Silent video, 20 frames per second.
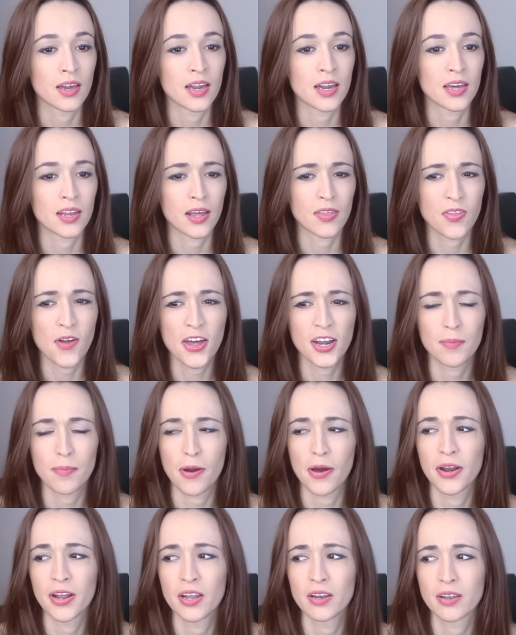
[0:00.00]
And I thought
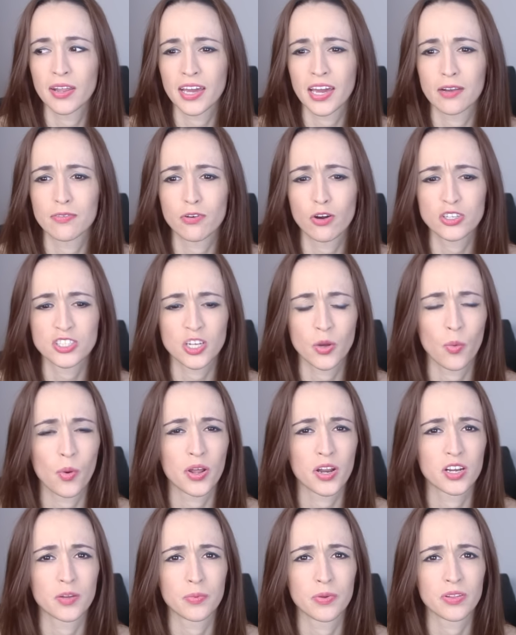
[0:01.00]
about it, and like at first I
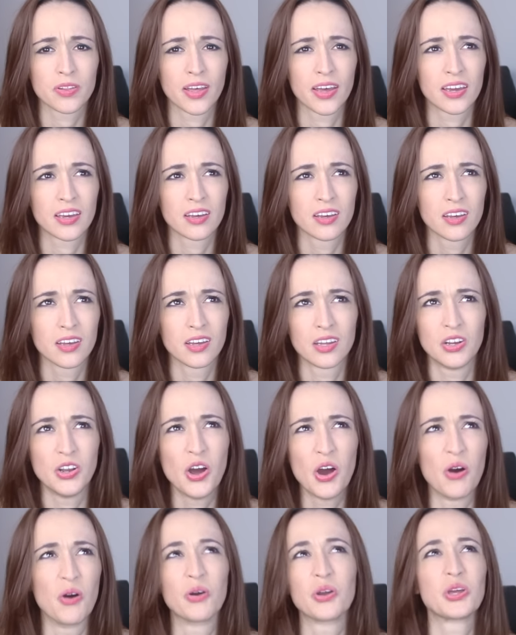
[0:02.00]
wanted to be like,
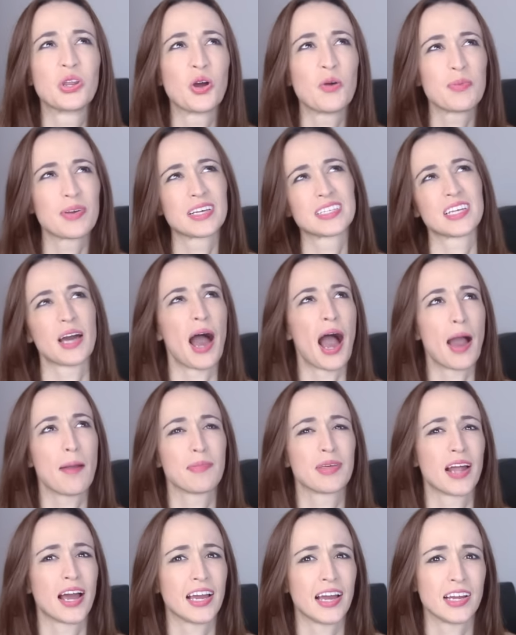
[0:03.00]
no, you know, because
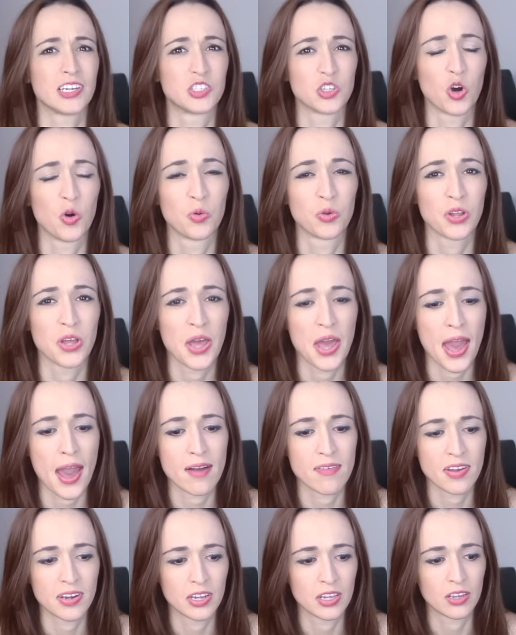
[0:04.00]
I don't
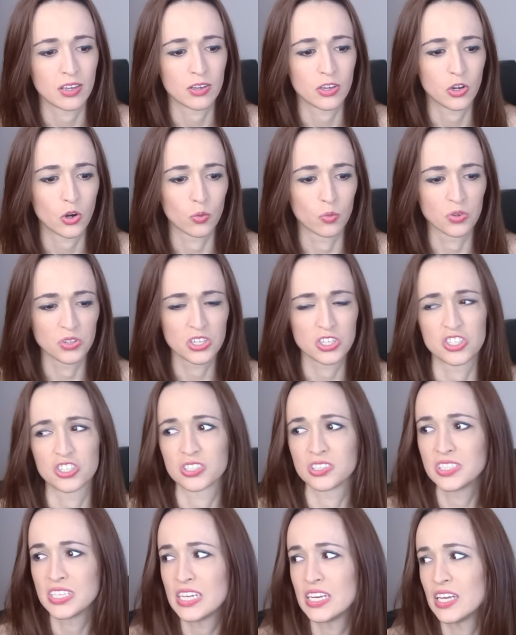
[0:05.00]
have any, you know,
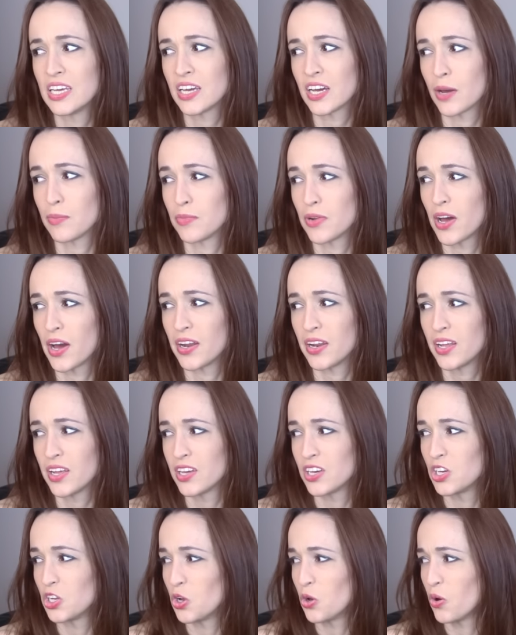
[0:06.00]
religious leaning. I'm not,
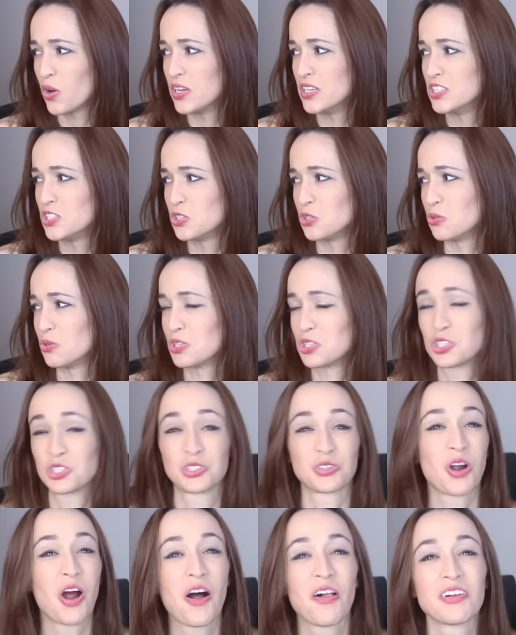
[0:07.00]
you know, into
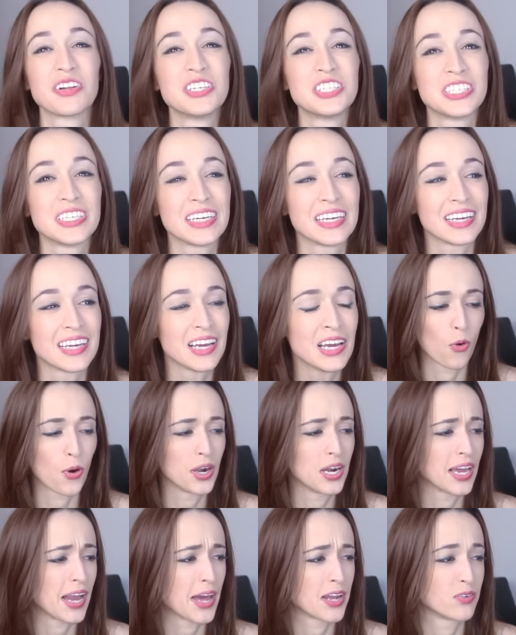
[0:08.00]
astrology
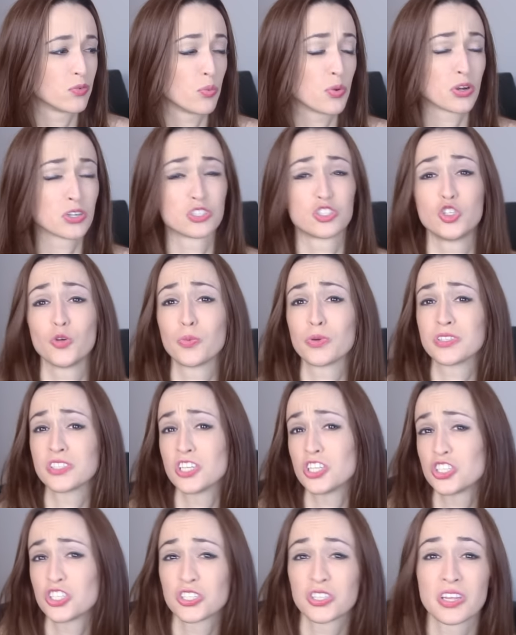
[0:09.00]
or any kind of weird
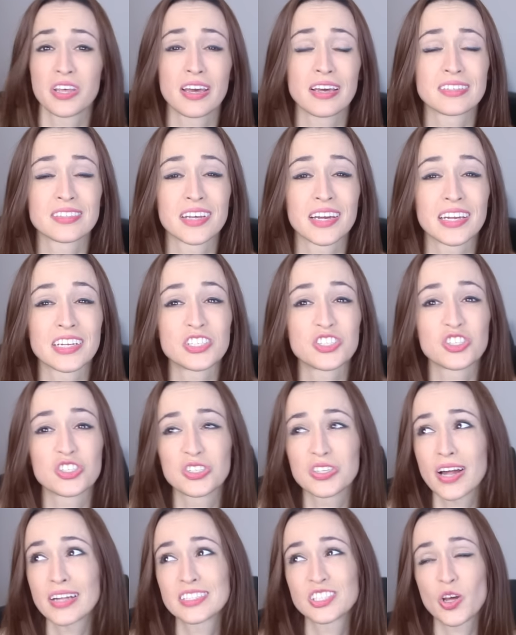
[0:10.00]
superstitious things. Like, it's
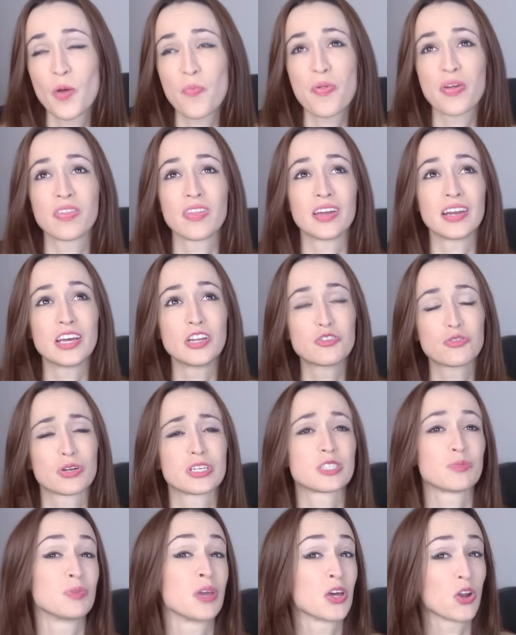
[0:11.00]
just not something that
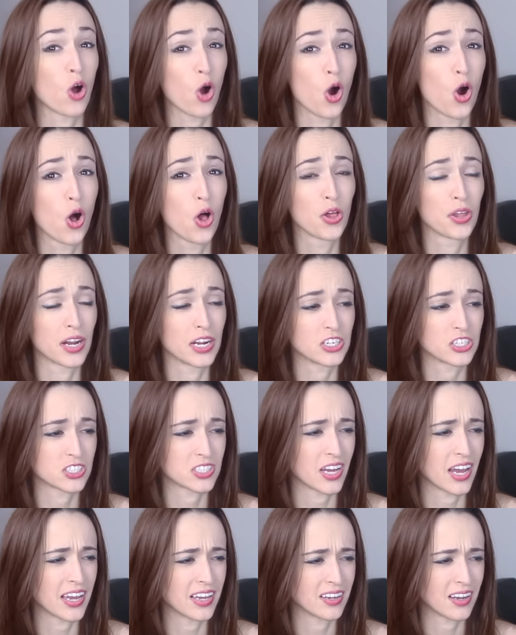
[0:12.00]
interests me at all. And
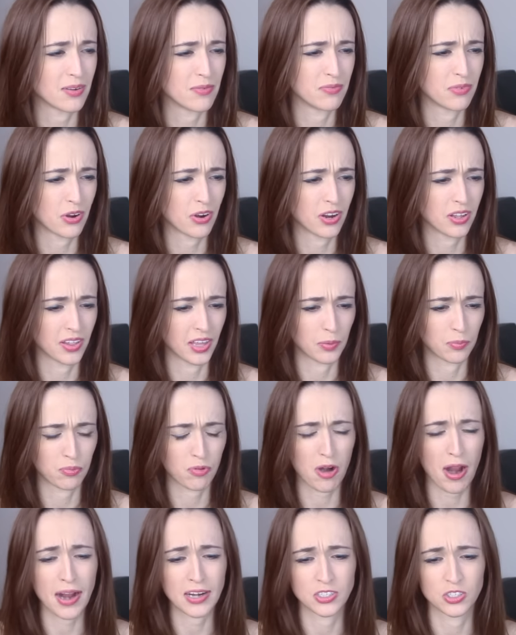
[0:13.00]
I'm very like
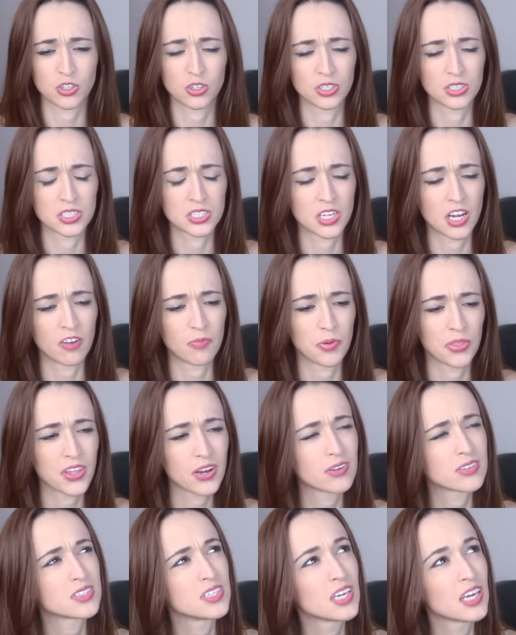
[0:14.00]
practical and stuff. But
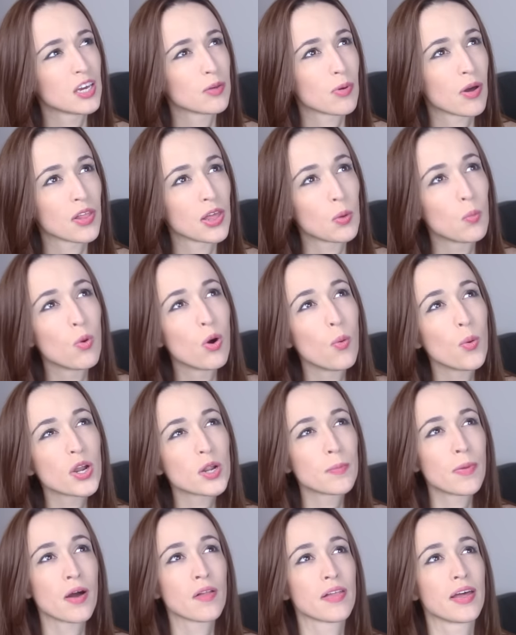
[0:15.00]
then I was thinking about like, well, what
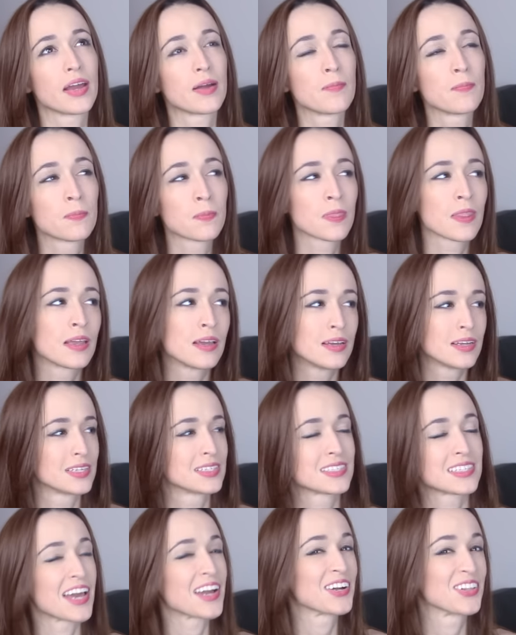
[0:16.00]
about like
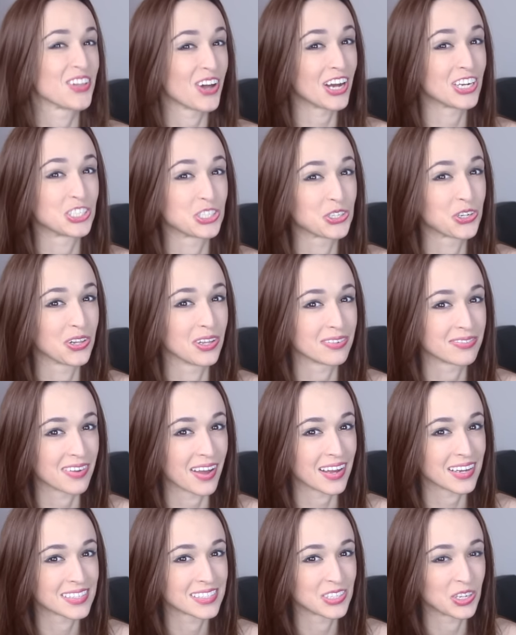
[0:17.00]
psychological
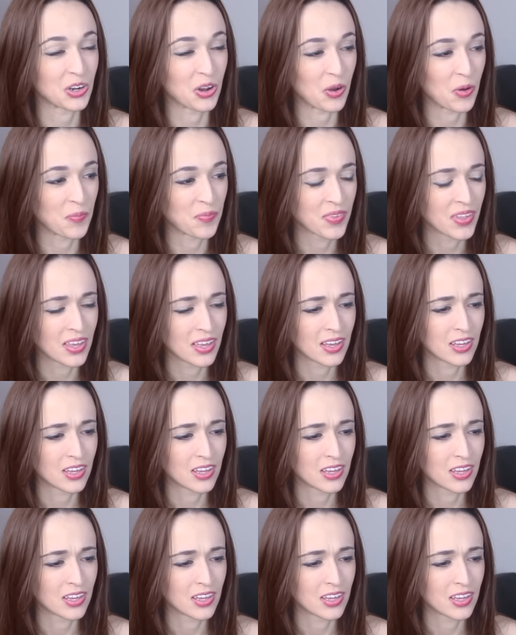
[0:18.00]
effects, you know?